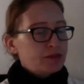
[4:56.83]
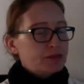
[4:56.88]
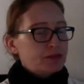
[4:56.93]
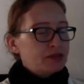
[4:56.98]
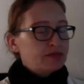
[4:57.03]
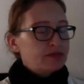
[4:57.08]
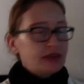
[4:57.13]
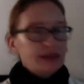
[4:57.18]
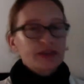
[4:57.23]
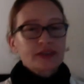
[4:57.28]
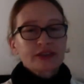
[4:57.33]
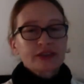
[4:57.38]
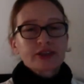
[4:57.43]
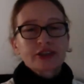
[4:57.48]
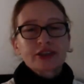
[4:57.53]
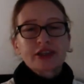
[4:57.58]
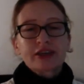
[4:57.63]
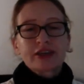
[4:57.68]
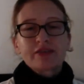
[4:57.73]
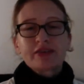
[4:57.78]
my red
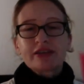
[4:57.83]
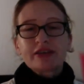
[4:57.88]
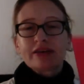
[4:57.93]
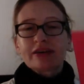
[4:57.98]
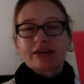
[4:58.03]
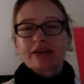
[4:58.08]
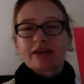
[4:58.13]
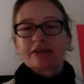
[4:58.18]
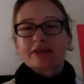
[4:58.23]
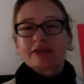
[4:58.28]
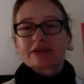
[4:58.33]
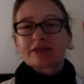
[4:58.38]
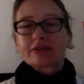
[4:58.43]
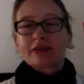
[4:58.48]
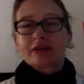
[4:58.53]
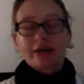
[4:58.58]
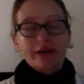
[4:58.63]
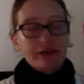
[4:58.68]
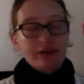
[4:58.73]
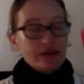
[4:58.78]
dictionary does
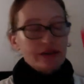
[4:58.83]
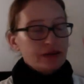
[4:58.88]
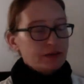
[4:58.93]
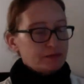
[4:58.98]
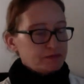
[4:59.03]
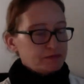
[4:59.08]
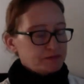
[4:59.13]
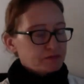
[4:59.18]
not either.